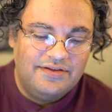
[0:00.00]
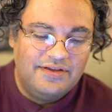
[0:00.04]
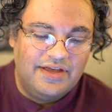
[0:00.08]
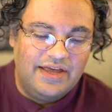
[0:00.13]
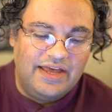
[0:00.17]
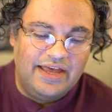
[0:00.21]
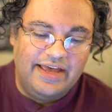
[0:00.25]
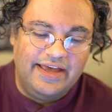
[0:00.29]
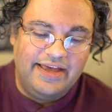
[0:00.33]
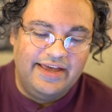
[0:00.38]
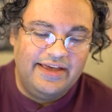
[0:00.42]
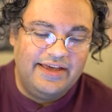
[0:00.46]

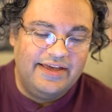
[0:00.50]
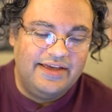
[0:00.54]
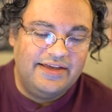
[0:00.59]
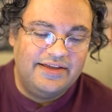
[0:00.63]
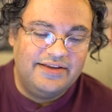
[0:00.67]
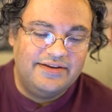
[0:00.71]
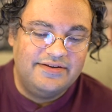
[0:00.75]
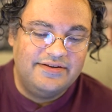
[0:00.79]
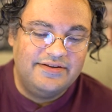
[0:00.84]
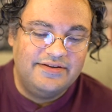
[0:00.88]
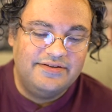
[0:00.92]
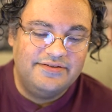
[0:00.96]

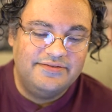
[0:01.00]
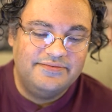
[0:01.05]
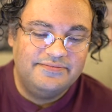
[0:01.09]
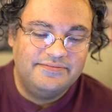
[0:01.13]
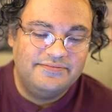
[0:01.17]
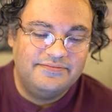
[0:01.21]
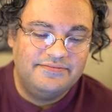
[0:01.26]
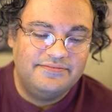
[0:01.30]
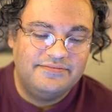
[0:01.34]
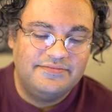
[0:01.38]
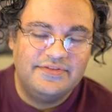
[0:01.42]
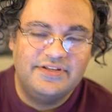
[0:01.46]

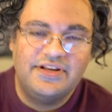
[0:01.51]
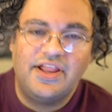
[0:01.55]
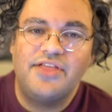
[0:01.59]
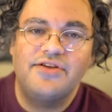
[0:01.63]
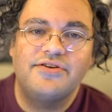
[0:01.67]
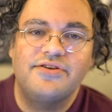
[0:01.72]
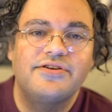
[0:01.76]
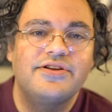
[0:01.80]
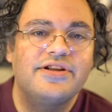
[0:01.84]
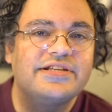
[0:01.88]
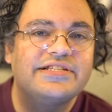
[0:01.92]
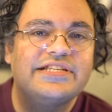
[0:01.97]

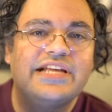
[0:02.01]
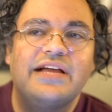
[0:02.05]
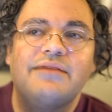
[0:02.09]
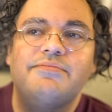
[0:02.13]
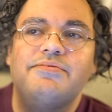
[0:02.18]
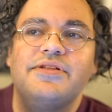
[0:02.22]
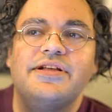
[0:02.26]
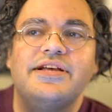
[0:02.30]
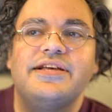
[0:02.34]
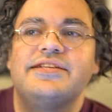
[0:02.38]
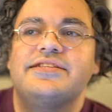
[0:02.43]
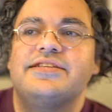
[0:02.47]
another good
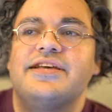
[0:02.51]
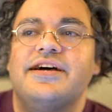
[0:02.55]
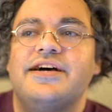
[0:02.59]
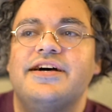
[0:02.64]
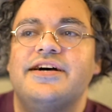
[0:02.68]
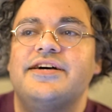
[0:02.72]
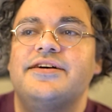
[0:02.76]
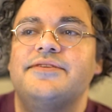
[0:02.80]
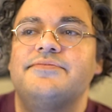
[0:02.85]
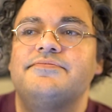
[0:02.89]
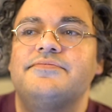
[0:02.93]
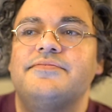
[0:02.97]
example is
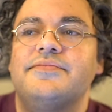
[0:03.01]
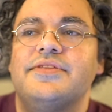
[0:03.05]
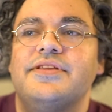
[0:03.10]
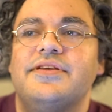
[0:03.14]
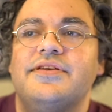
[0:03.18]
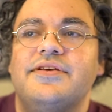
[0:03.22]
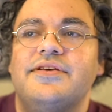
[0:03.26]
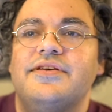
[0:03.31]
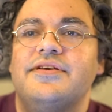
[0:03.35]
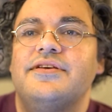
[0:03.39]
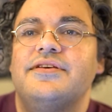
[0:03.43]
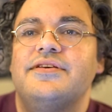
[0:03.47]

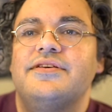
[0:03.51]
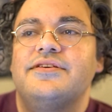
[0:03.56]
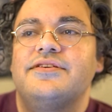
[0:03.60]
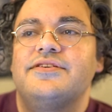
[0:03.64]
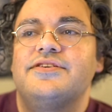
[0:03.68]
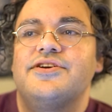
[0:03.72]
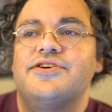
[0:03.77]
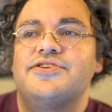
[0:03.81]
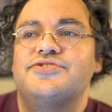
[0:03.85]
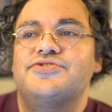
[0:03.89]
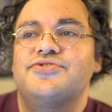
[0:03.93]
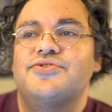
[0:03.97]

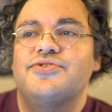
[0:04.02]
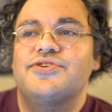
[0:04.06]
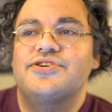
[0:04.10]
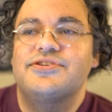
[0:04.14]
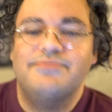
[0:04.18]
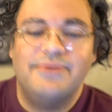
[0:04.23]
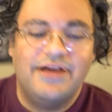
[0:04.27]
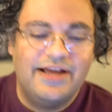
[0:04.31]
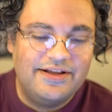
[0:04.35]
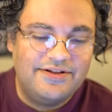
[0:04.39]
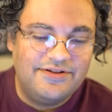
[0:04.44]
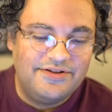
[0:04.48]
George
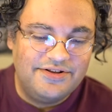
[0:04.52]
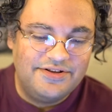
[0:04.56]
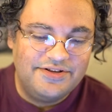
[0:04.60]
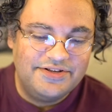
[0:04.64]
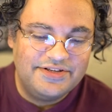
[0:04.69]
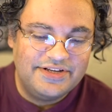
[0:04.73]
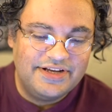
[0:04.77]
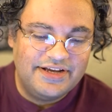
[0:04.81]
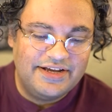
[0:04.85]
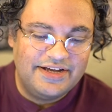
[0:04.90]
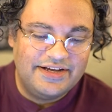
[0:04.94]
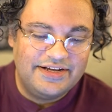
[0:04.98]

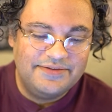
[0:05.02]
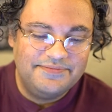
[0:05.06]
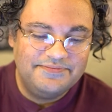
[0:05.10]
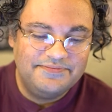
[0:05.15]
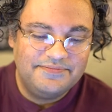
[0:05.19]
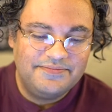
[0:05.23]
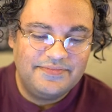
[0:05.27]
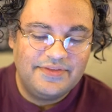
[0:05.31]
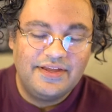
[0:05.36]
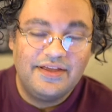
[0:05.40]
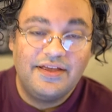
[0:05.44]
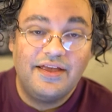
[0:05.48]
Michael's
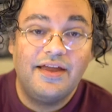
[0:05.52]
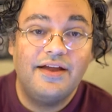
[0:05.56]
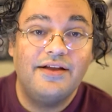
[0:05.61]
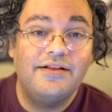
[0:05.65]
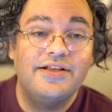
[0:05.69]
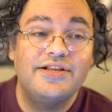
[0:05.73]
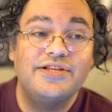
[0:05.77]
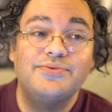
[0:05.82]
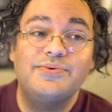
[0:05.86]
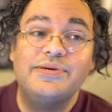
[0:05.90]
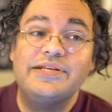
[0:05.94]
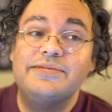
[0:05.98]

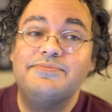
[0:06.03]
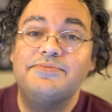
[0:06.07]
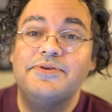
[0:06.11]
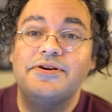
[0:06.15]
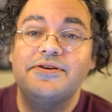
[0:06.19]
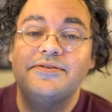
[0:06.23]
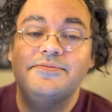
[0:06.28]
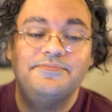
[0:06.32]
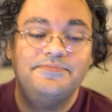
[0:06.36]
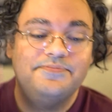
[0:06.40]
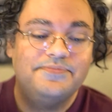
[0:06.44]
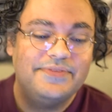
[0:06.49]
Careless Whisper.